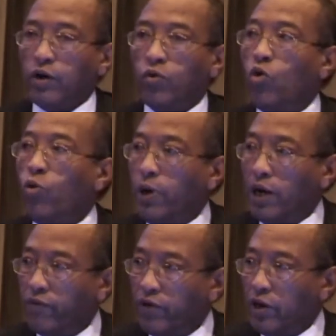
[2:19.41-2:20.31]
global
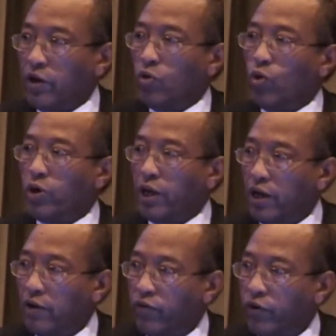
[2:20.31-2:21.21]
level, local
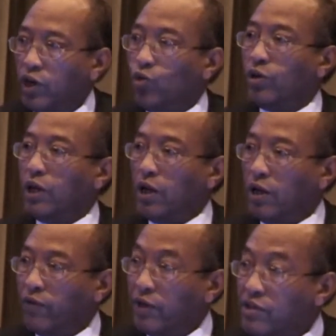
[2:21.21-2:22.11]
level, regional
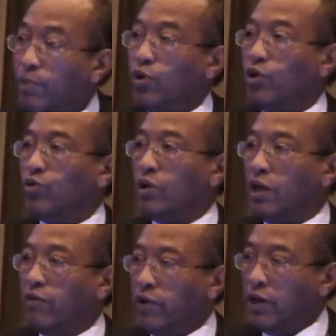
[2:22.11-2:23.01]
level, sub-regional
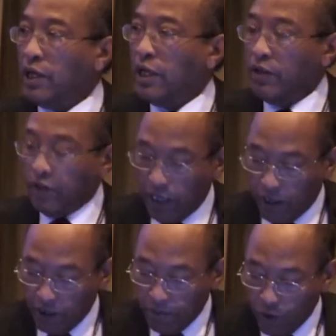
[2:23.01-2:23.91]
level, there are a
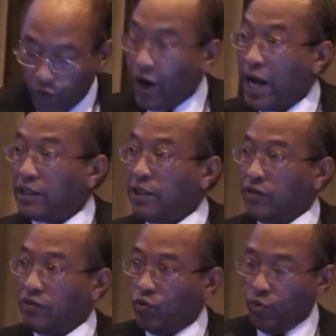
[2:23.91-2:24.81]
number of
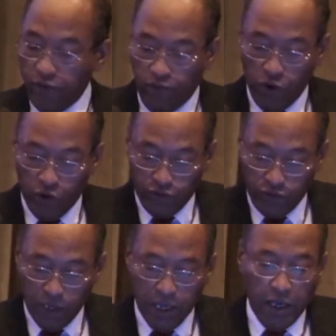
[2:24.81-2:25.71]
actors who
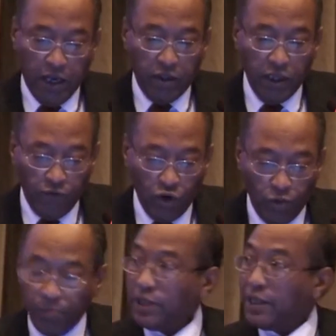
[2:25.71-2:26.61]
influence
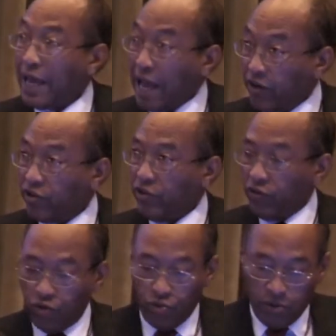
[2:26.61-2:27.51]
development and
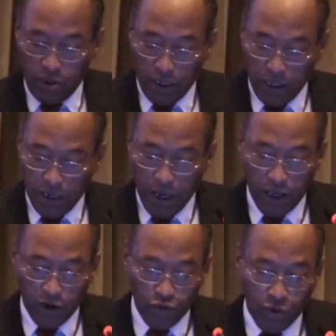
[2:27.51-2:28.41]
actions in
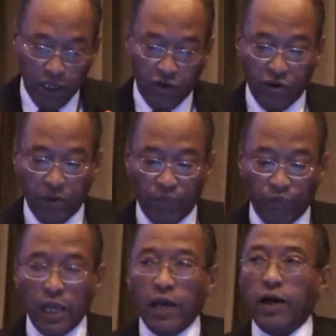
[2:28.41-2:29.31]
higher education.
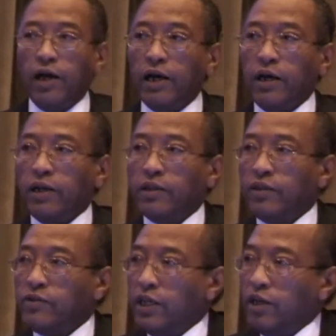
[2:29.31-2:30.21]
The
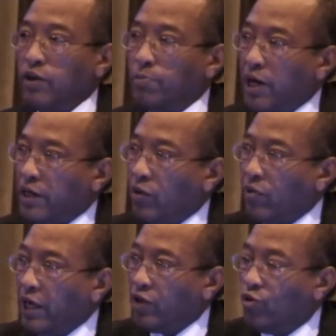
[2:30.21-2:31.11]
third remark I'd
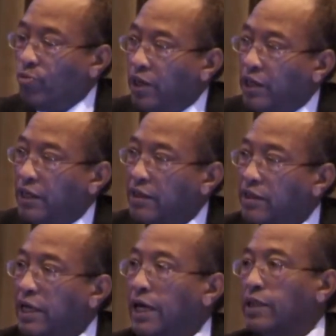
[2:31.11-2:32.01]
like to make is
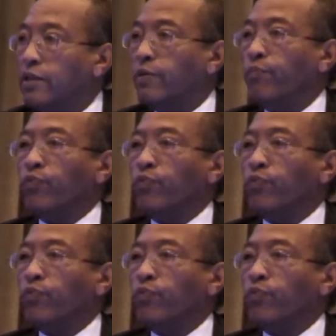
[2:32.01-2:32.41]
that